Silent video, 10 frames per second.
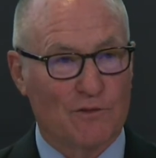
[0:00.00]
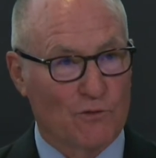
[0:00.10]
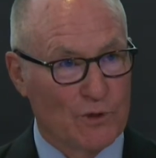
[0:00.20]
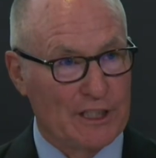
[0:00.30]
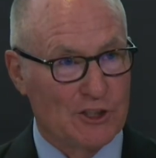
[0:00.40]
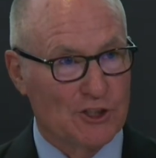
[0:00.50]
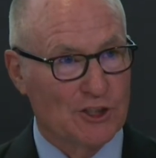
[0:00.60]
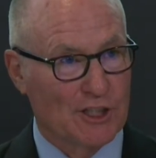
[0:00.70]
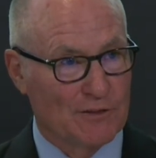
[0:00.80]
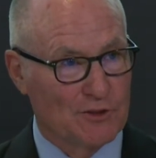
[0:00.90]
reach
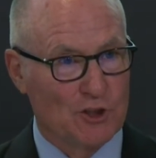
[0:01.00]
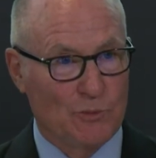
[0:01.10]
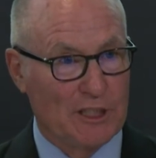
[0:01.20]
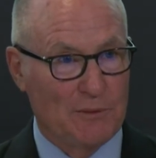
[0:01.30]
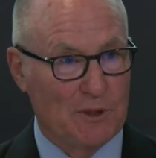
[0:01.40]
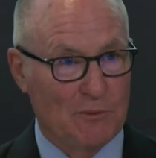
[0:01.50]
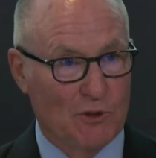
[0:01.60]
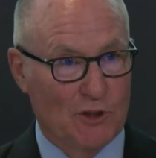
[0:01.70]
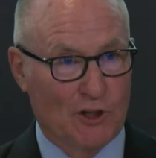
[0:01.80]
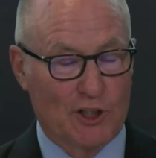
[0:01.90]
of too many
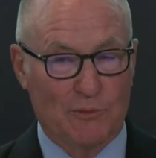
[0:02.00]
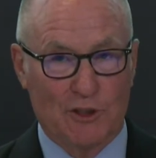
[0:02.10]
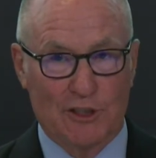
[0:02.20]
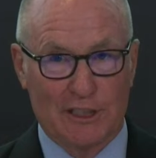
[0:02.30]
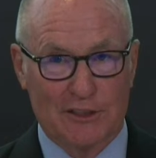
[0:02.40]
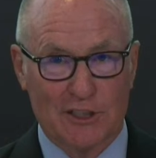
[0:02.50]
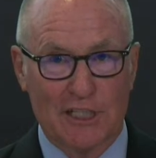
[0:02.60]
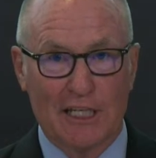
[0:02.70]
people in our communities,